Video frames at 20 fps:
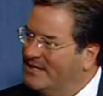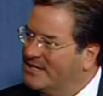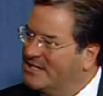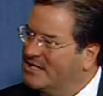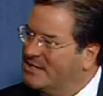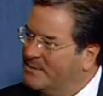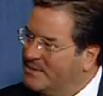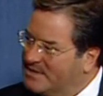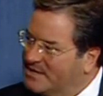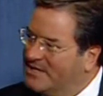
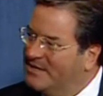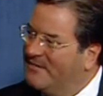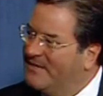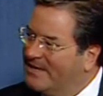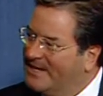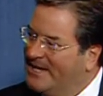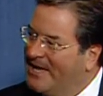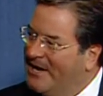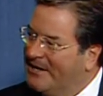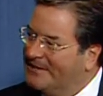
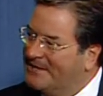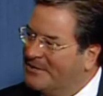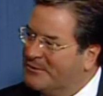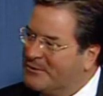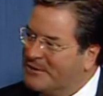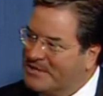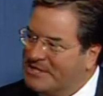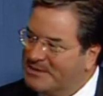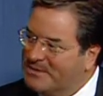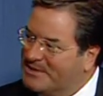specific counties
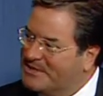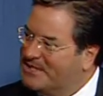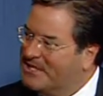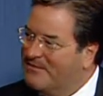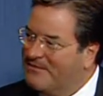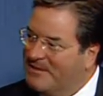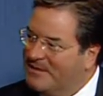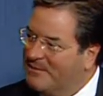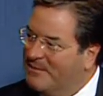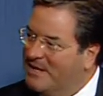with a
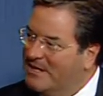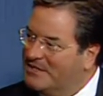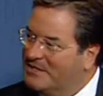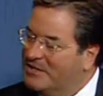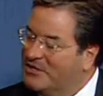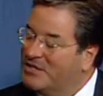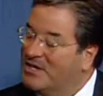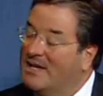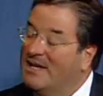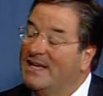specific
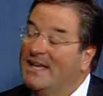message